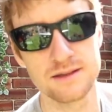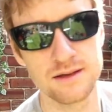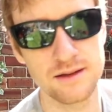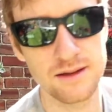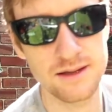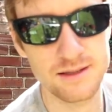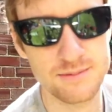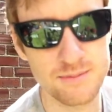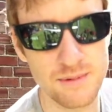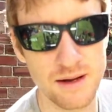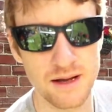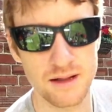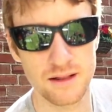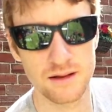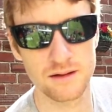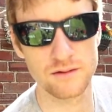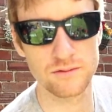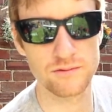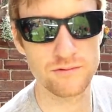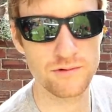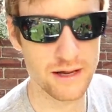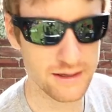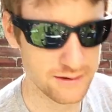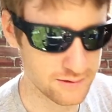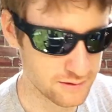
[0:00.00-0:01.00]
so that's my
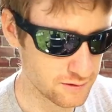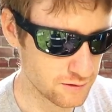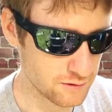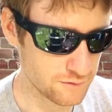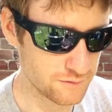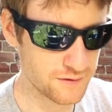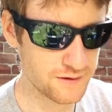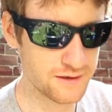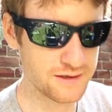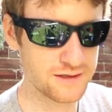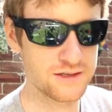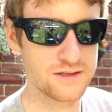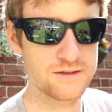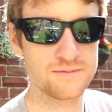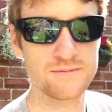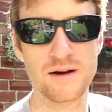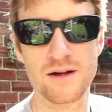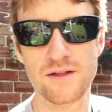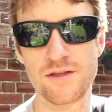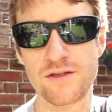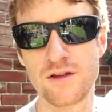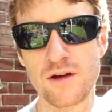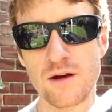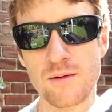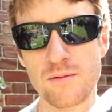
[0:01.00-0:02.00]
little rant over. This is my
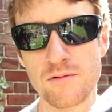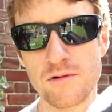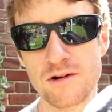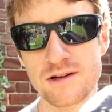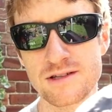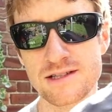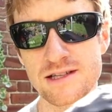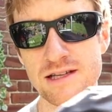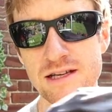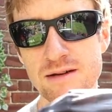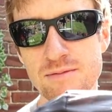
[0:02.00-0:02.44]
Therm-a-Rest